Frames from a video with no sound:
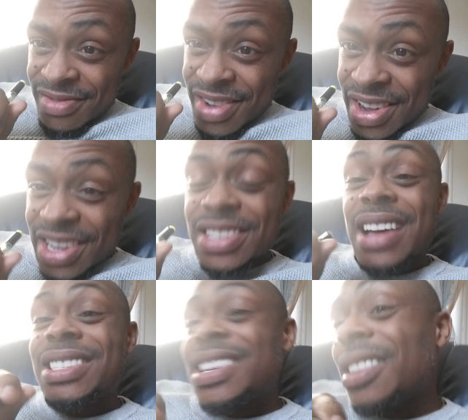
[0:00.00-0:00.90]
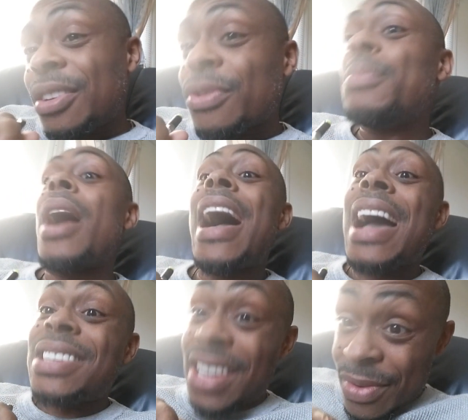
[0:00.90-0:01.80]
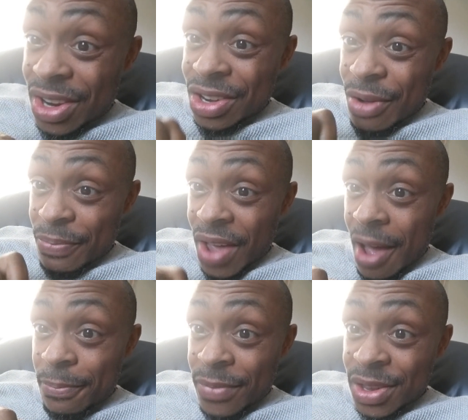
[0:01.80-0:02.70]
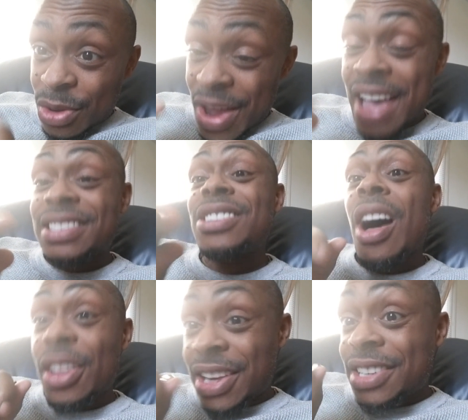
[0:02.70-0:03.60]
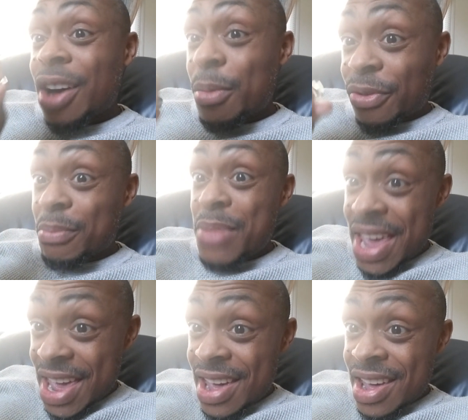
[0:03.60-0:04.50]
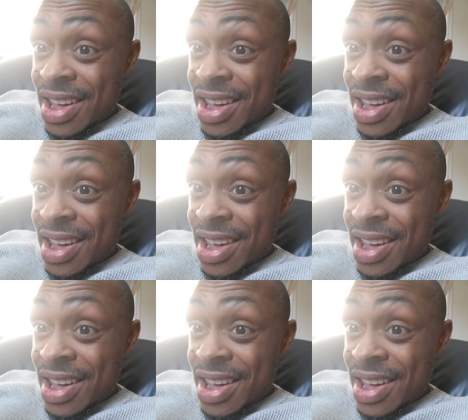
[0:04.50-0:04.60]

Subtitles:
Okay, he's not stealing it from me. I actually give it to him. Okay, so that's the knowledge that's coming from me